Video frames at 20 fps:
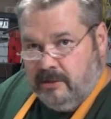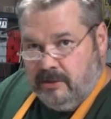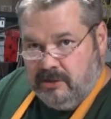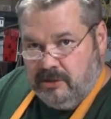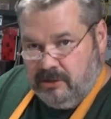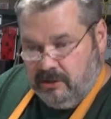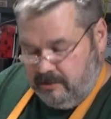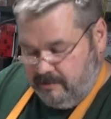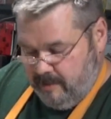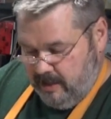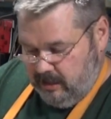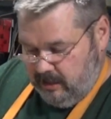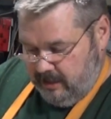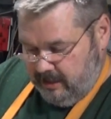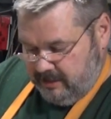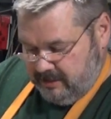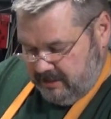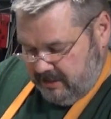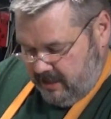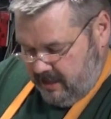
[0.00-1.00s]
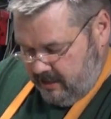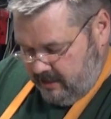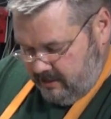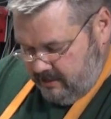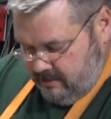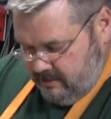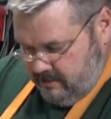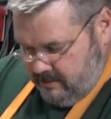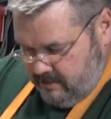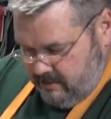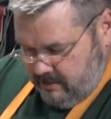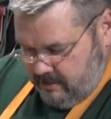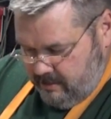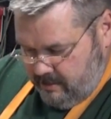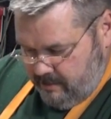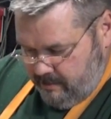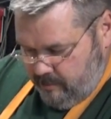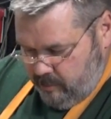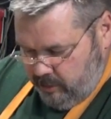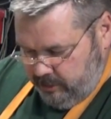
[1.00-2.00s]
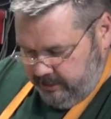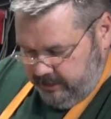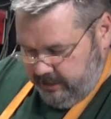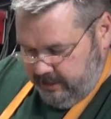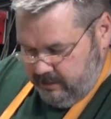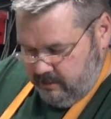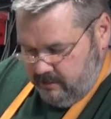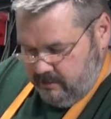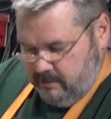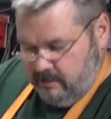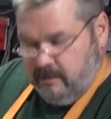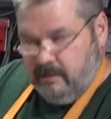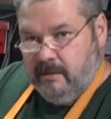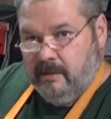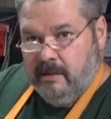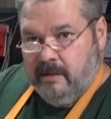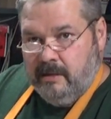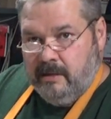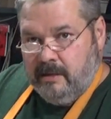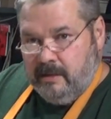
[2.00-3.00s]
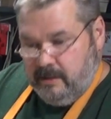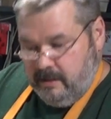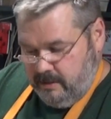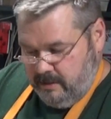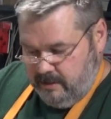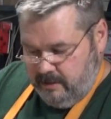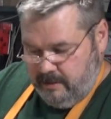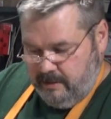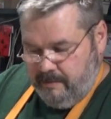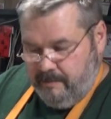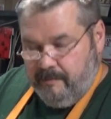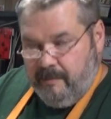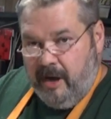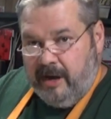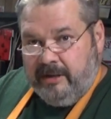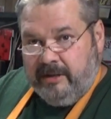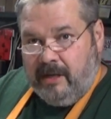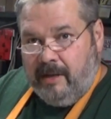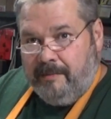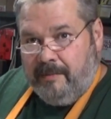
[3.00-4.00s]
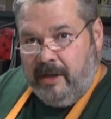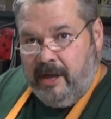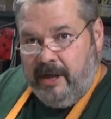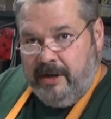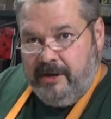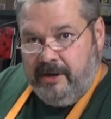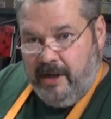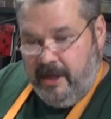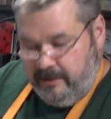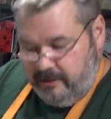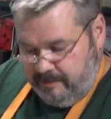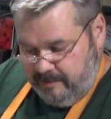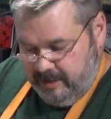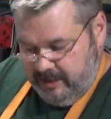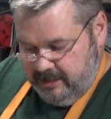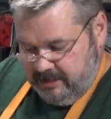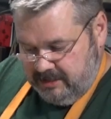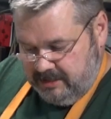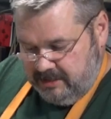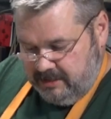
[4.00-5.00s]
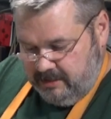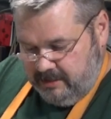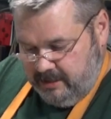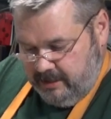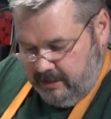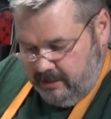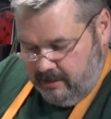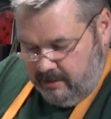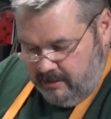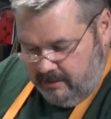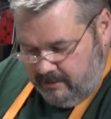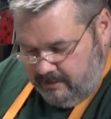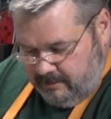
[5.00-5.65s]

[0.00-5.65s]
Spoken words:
took my leg stock, put it in, buttoned up another piece here,